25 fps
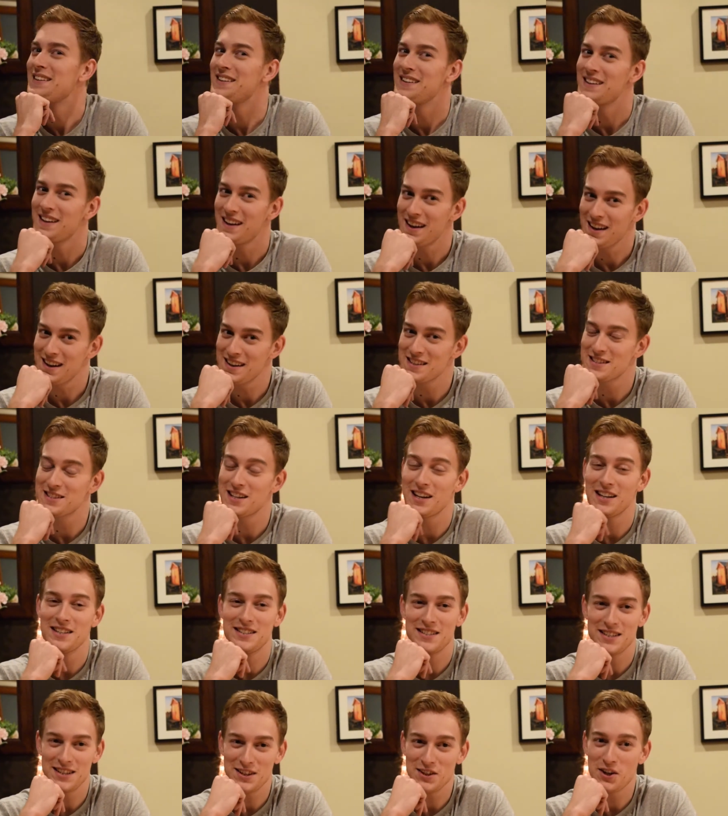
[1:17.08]
Yes,
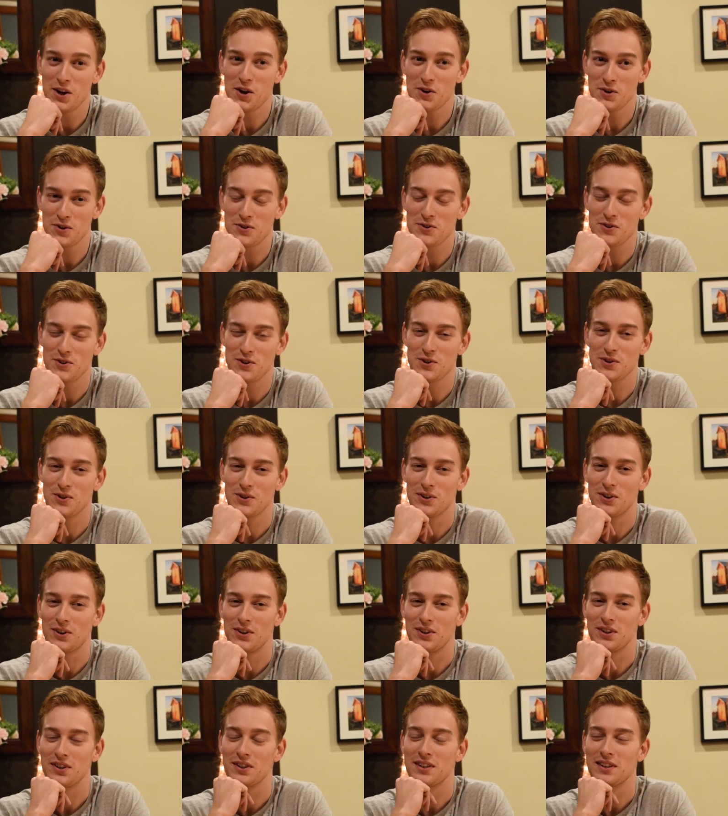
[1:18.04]
I did go to New
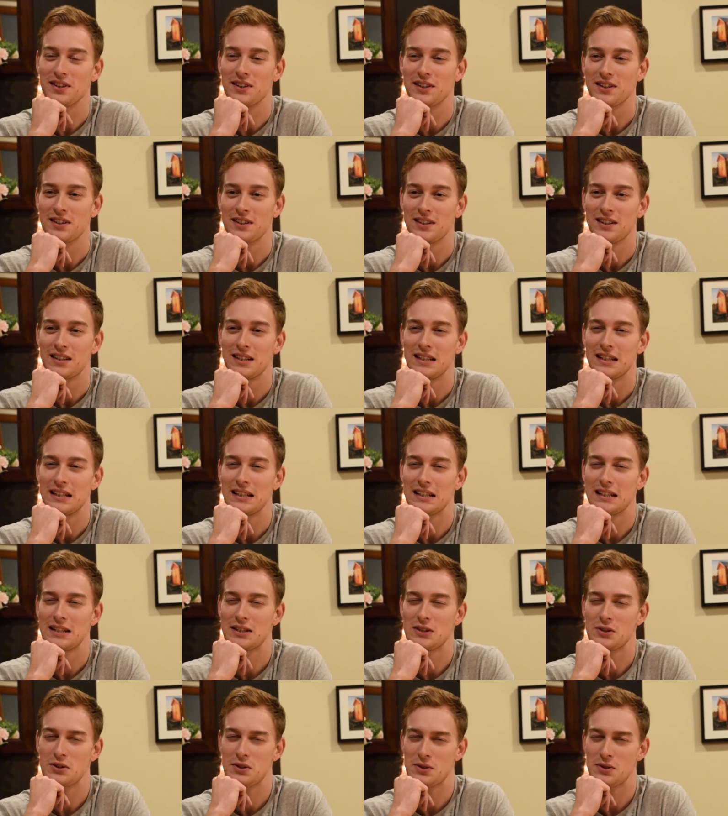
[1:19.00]
York in